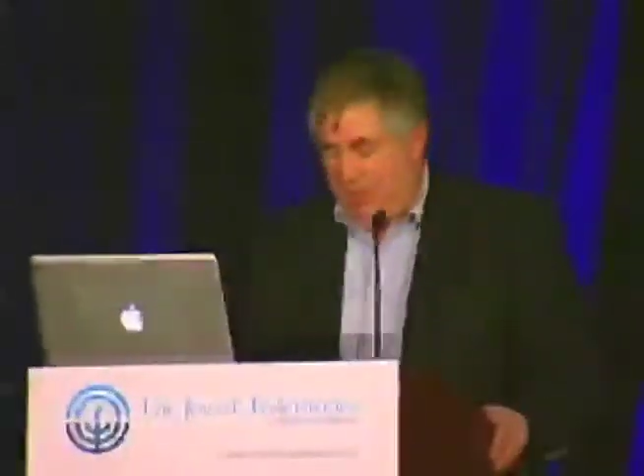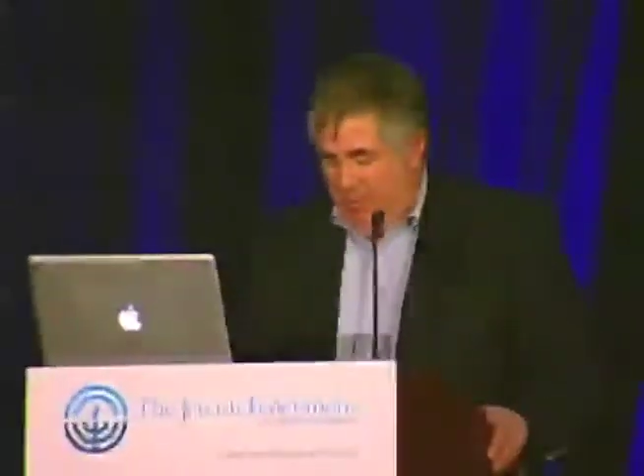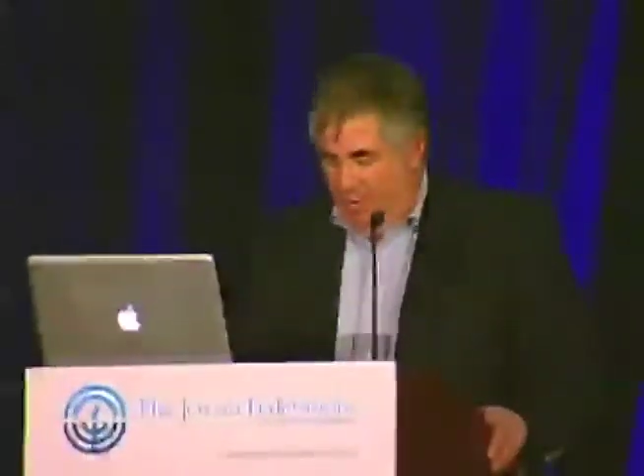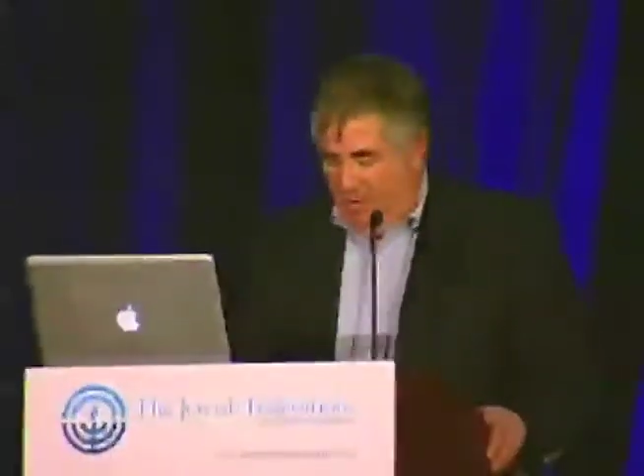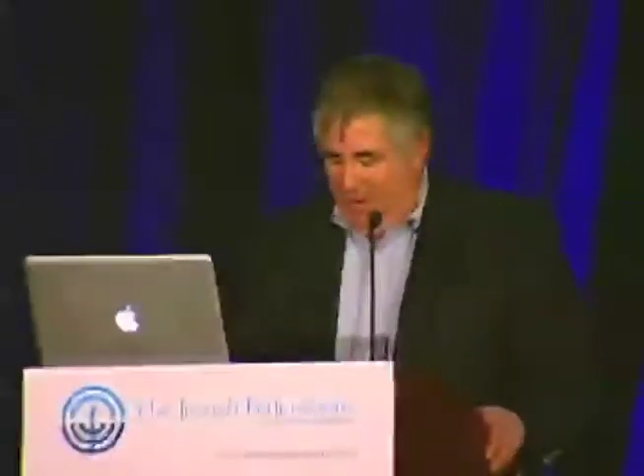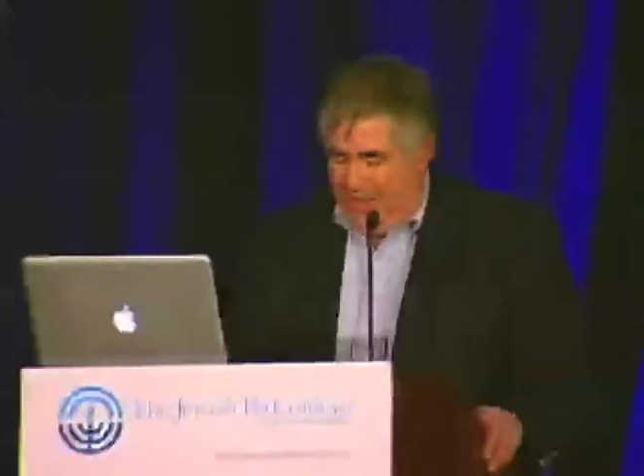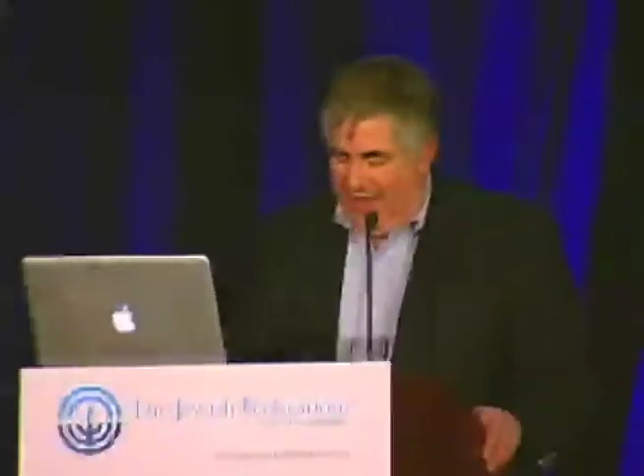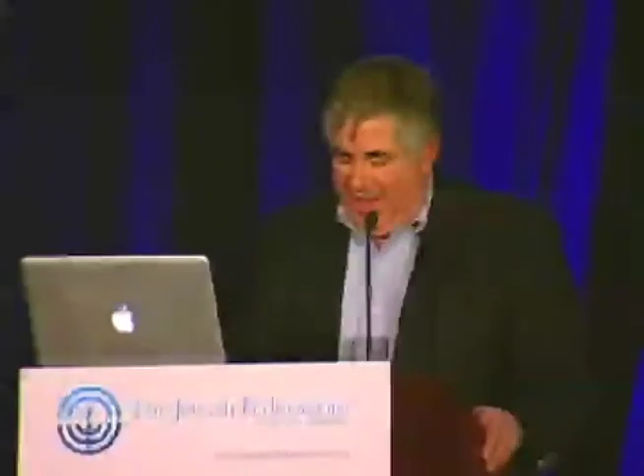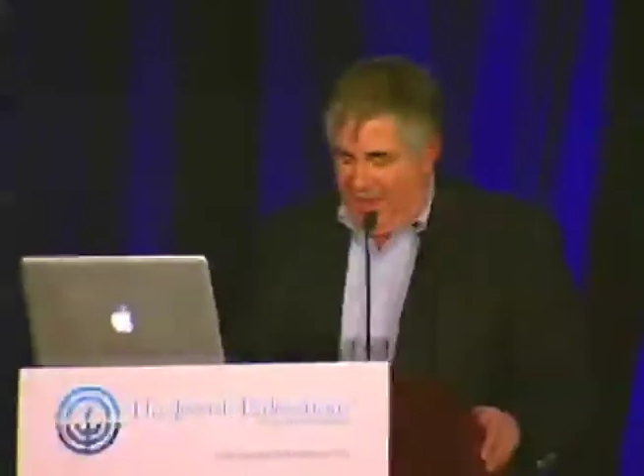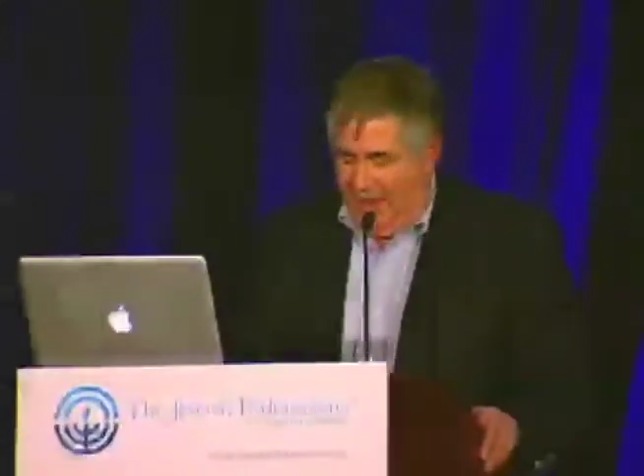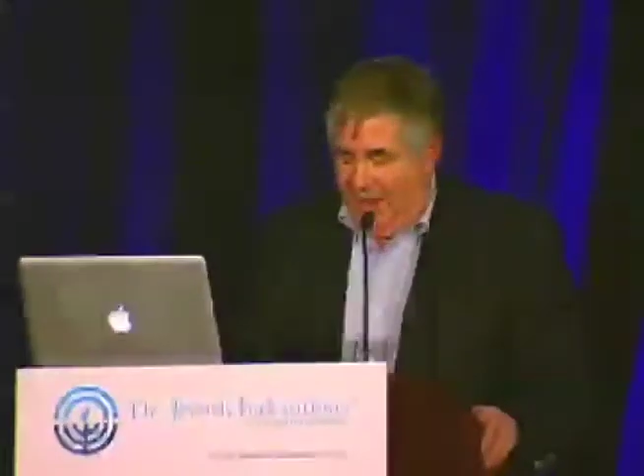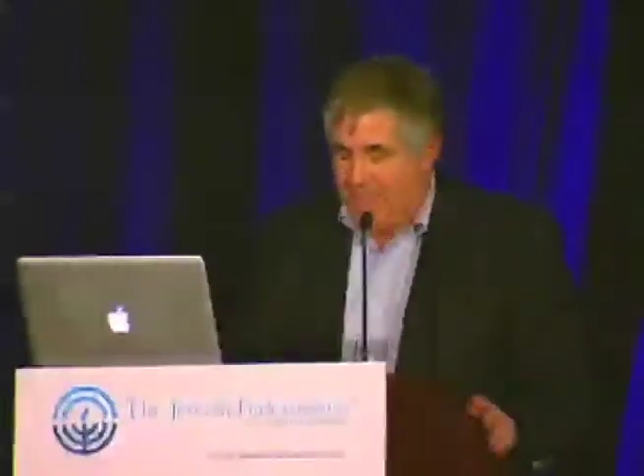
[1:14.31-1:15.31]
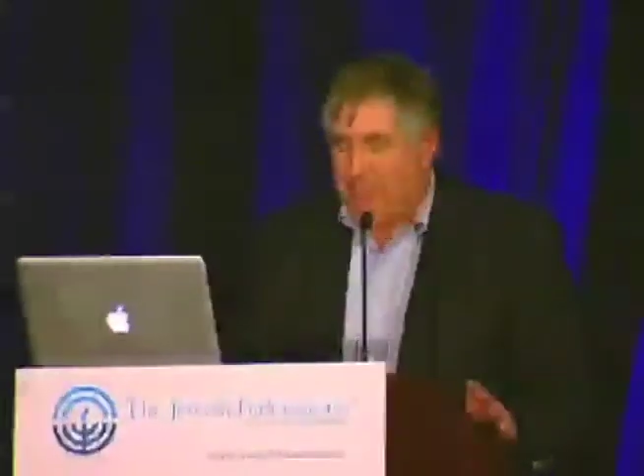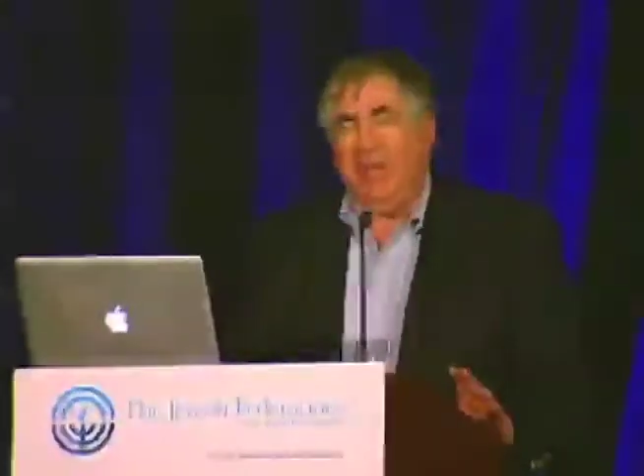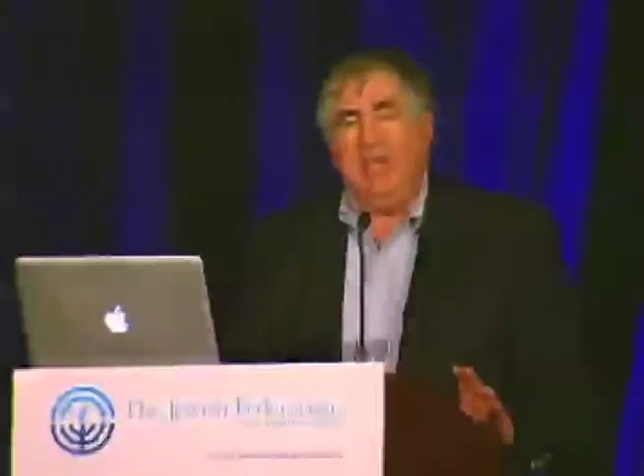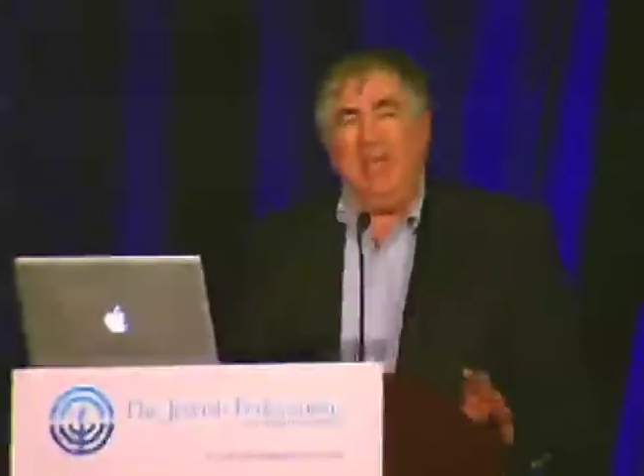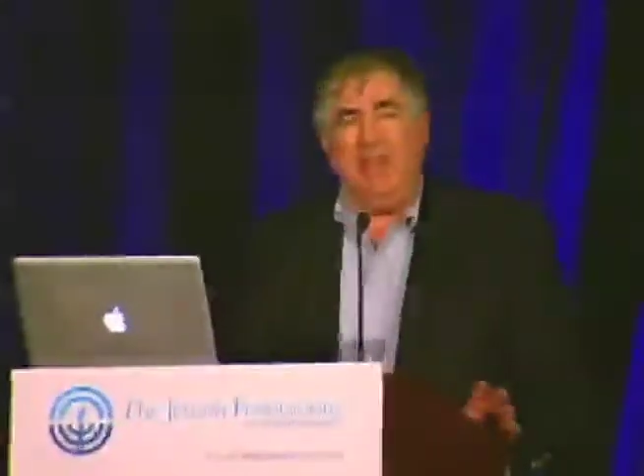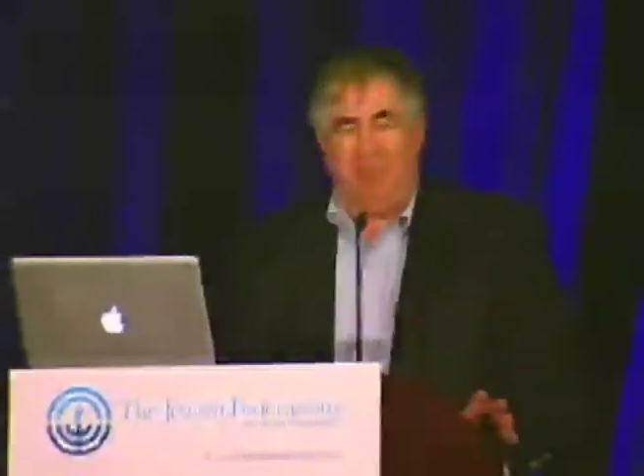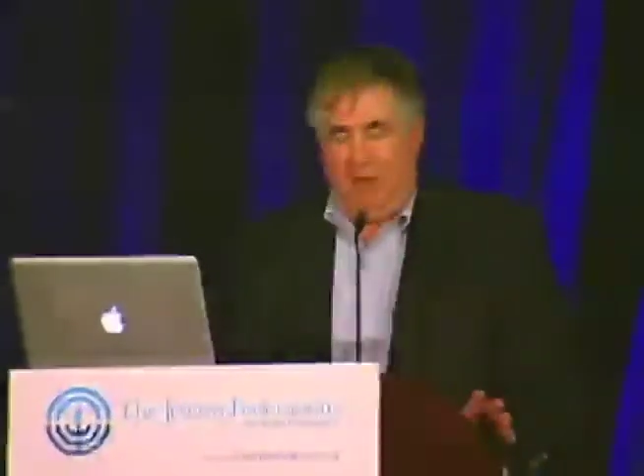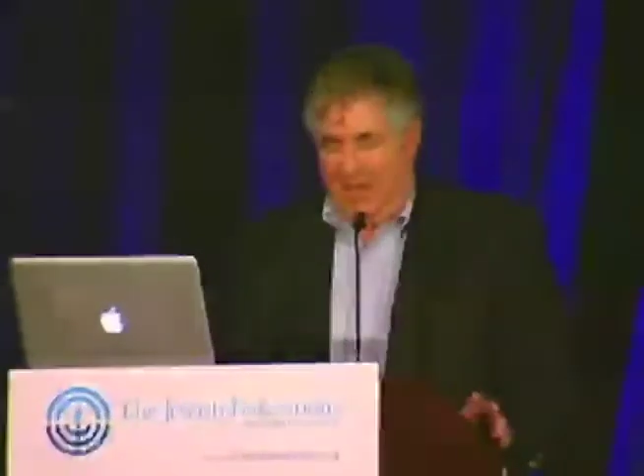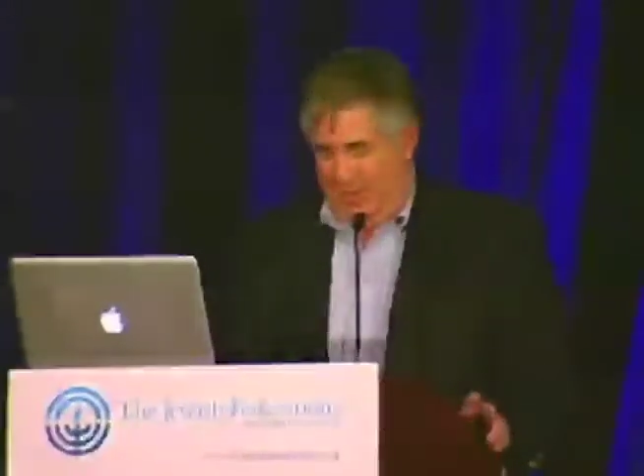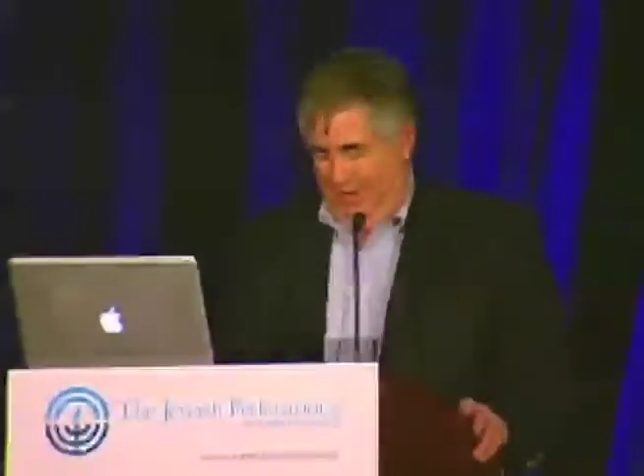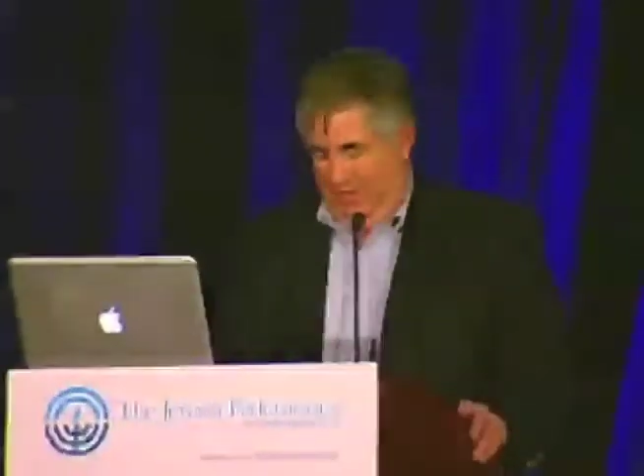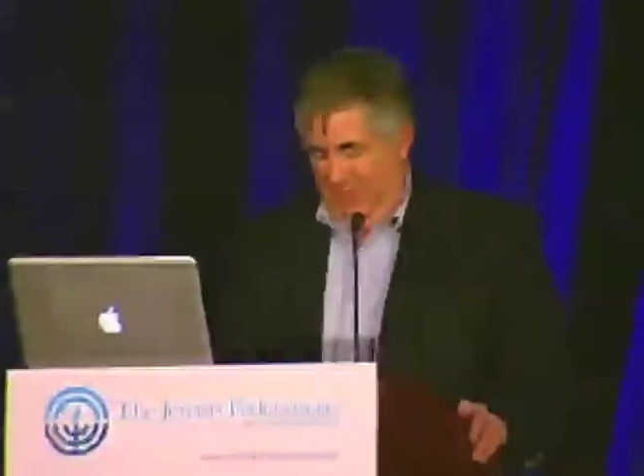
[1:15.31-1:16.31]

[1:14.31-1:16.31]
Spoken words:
coordinator, and believe me,